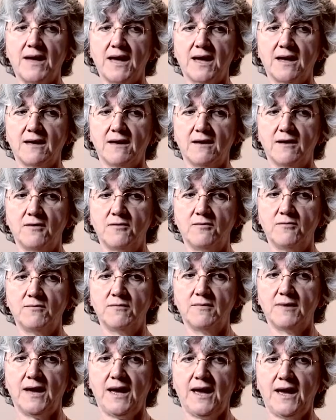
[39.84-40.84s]
back
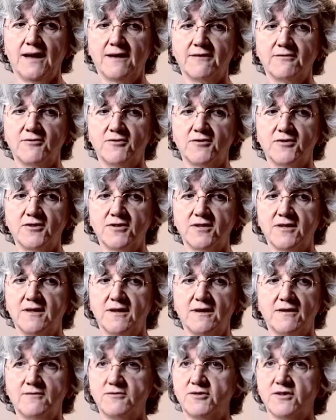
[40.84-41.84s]
home and
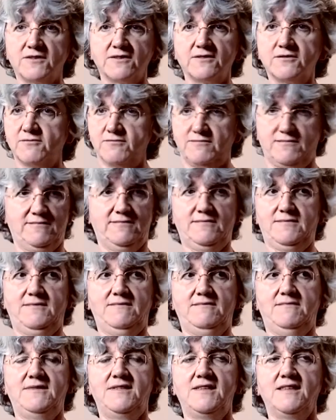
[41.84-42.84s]
just
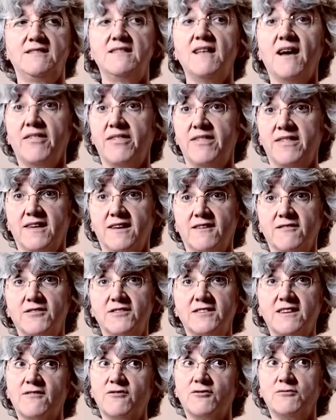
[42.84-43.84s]
did nothing
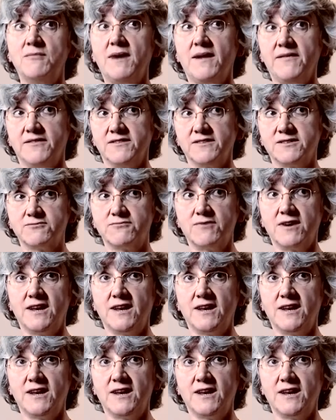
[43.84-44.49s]
for several months,